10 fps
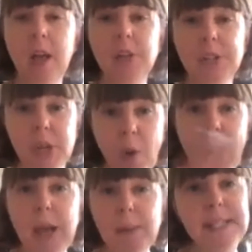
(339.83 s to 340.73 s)
So
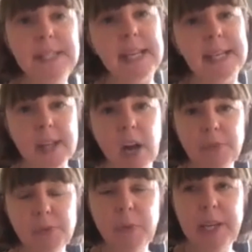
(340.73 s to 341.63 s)
what happens is,
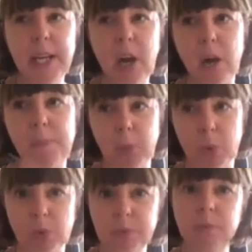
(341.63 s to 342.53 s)
after we are
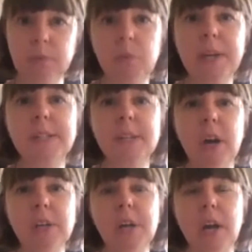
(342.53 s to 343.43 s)
born, we
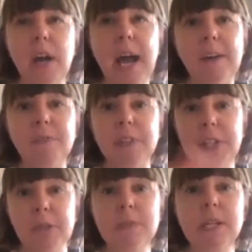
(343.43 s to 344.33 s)
start to have
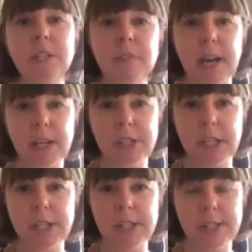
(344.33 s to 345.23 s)
human
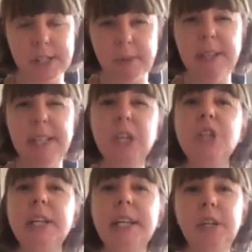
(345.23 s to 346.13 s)
interactions. So
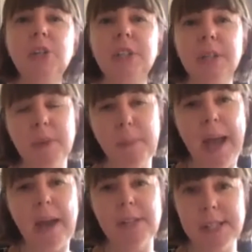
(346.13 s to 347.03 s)
initially, usually with
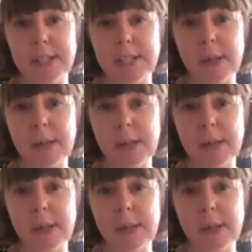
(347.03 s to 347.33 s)
parents and